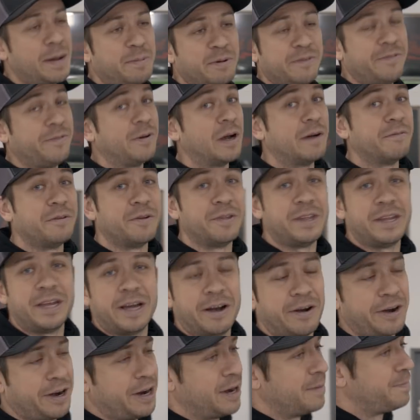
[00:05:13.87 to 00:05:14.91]
If you're ever in the
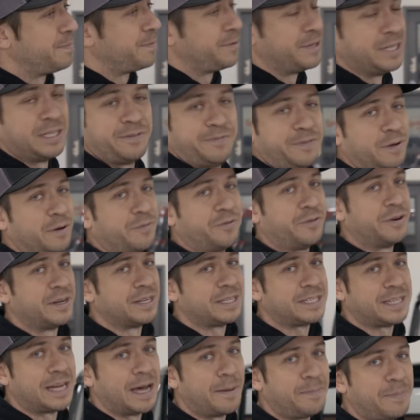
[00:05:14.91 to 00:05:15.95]
area, please feel free to
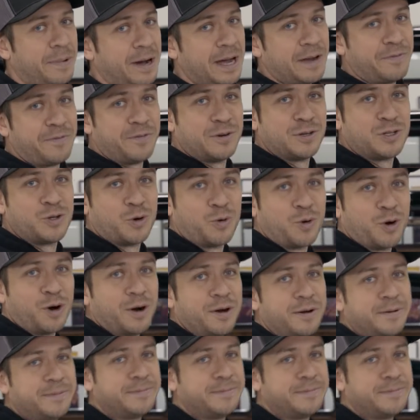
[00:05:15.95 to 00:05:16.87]
stop by for a tour.